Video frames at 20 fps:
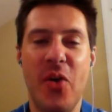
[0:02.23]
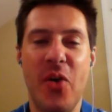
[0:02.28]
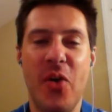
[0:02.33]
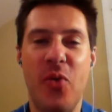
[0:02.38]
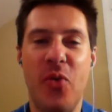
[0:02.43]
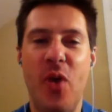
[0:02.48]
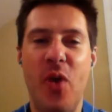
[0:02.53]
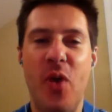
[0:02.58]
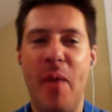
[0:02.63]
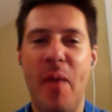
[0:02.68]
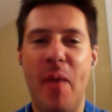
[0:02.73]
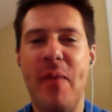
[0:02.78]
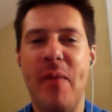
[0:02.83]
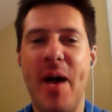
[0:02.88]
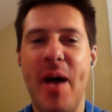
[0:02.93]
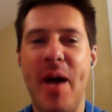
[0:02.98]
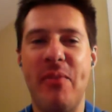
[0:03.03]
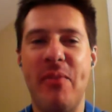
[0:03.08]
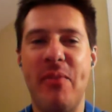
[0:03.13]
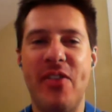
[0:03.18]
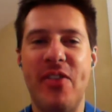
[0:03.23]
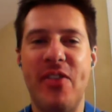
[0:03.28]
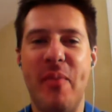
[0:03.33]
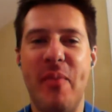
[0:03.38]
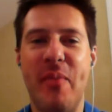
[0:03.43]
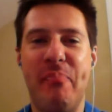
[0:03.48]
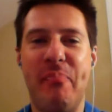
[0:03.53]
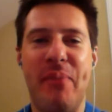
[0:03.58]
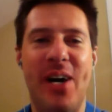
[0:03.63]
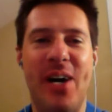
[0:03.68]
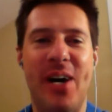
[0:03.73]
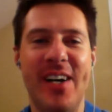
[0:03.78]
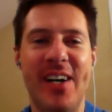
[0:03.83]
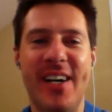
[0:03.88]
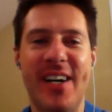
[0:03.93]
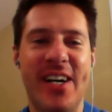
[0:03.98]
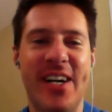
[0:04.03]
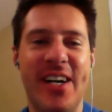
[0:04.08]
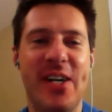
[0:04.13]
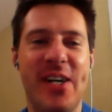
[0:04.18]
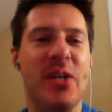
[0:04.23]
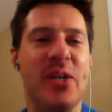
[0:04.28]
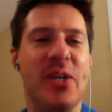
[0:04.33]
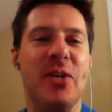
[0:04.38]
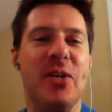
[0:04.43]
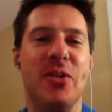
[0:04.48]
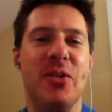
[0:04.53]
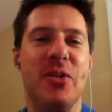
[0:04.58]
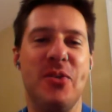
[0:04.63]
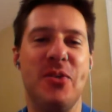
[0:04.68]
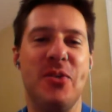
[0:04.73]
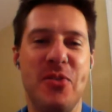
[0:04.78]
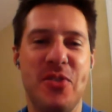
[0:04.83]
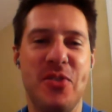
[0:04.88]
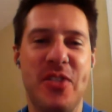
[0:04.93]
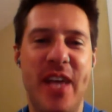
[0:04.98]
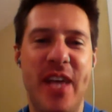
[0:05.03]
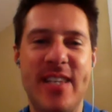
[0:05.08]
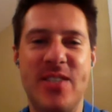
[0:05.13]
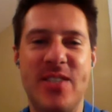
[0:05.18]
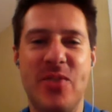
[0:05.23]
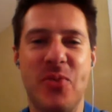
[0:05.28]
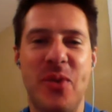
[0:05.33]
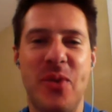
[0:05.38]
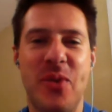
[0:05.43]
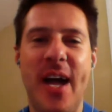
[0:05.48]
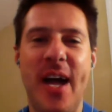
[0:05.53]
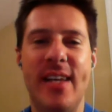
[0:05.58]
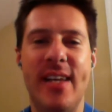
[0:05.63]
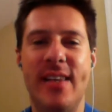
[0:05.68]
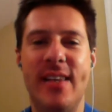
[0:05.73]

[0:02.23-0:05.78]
Remember the bongos. That's right.